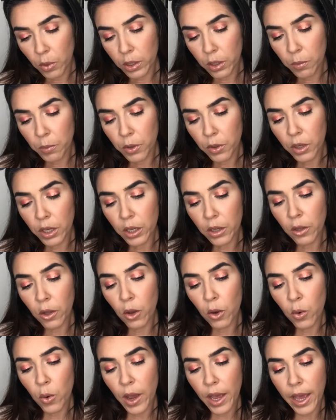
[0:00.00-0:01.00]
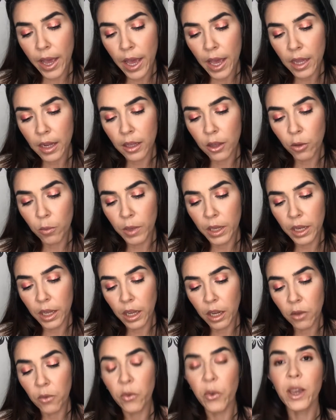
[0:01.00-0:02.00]
Wonder Beauty Glow Ahead
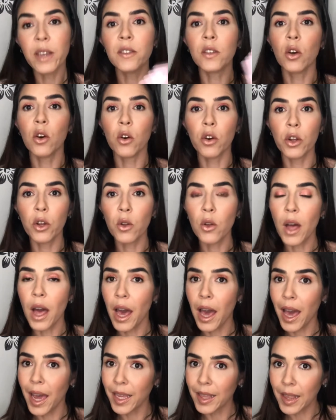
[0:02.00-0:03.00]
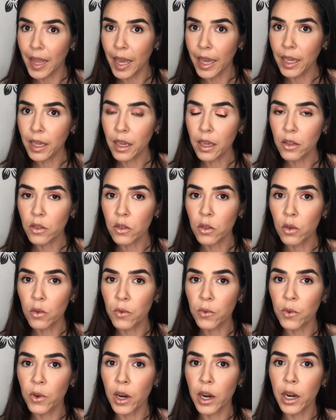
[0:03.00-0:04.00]
Illuminating Face Oil, I like it so
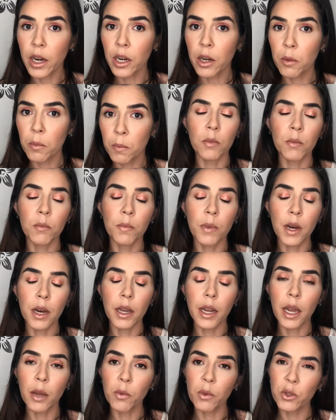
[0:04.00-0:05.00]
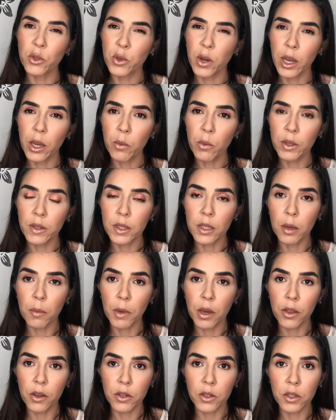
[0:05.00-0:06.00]
far, but I will try it with
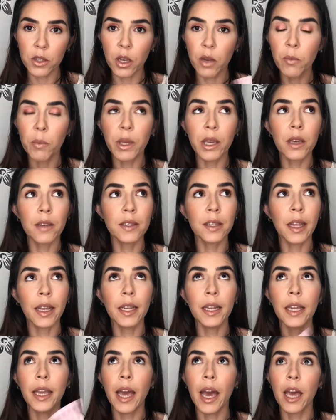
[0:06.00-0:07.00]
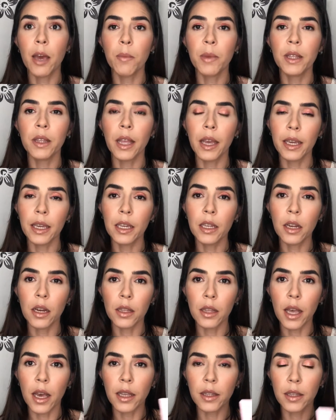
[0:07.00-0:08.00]
some other stuff because lately I have been liking a
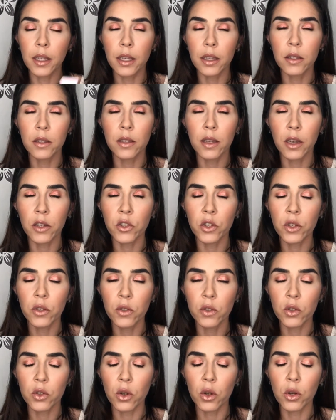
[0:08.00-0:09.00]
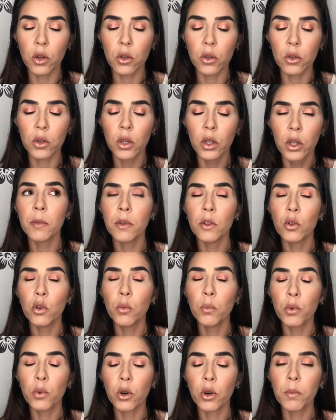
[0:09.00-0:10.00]
lot the Touch in Soul
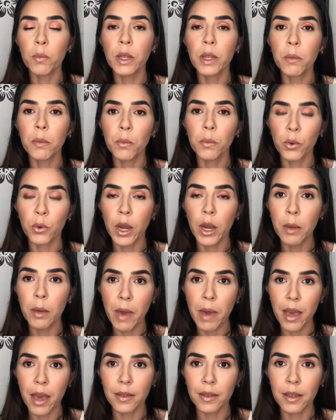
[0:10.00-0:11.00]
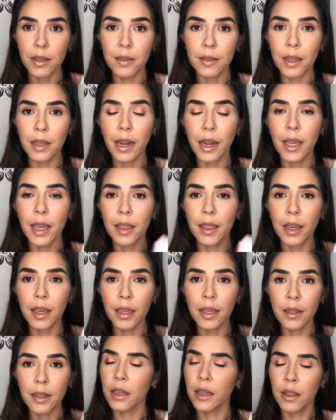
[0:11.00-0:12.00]
No Problem Prime Essence, and I
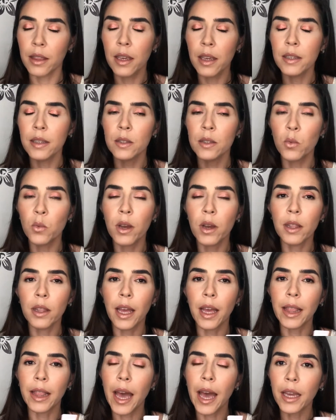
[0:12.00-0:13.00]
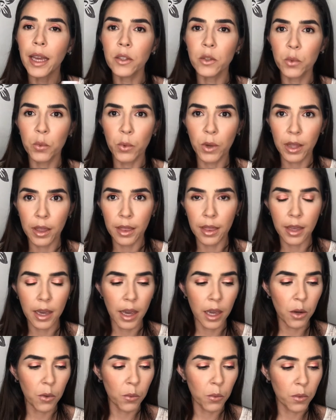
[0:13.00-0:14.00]
think this one aligns with
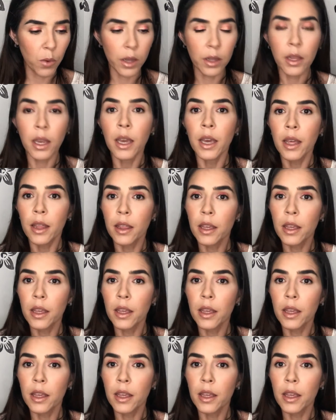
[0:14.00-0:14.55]
that one.